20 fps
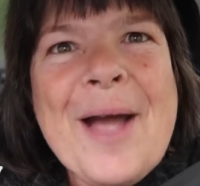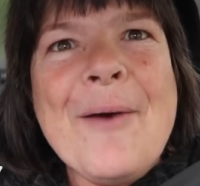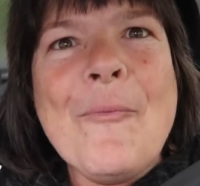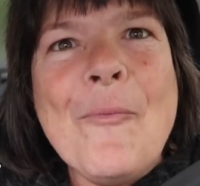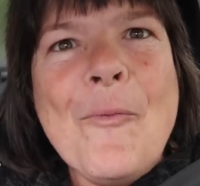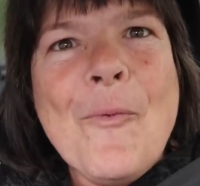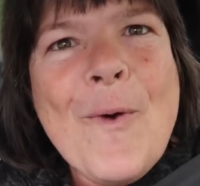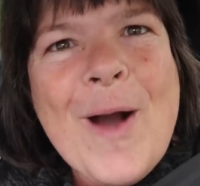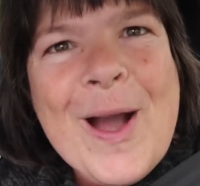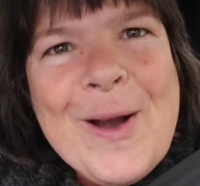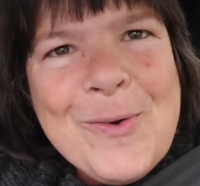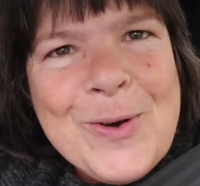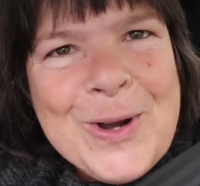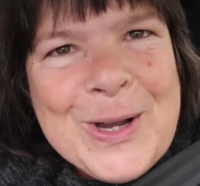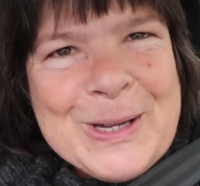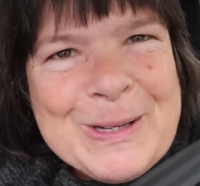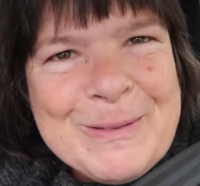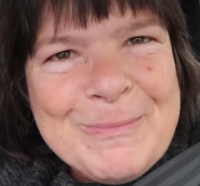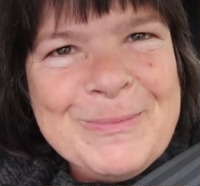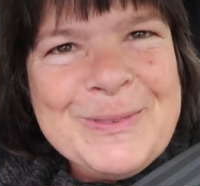and
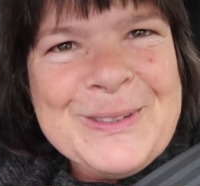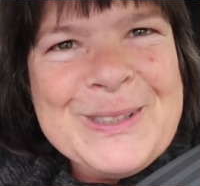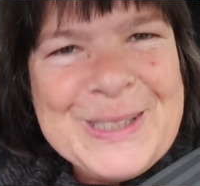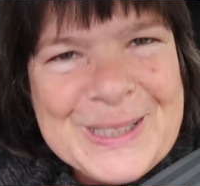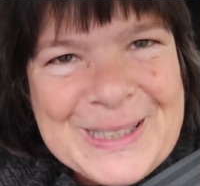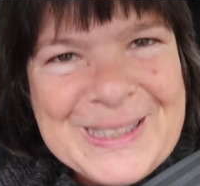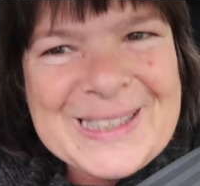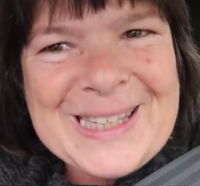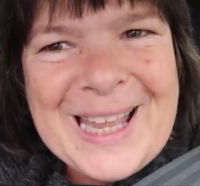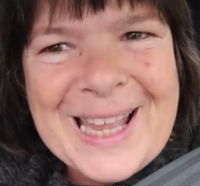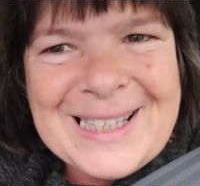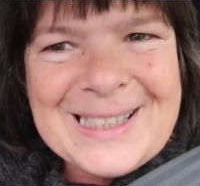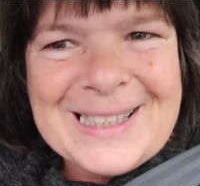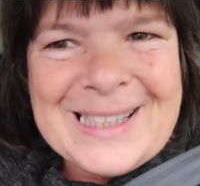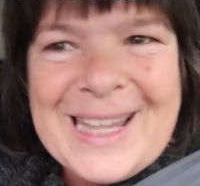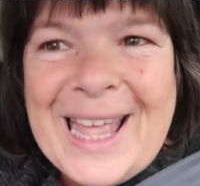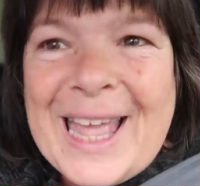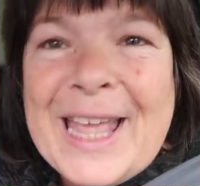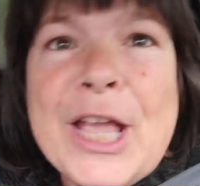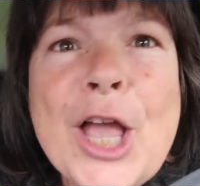welcome to
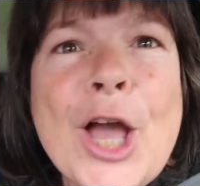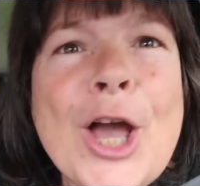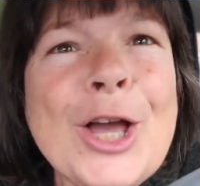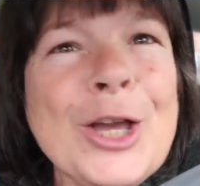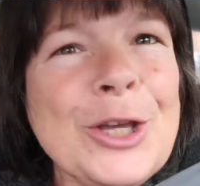Saturday.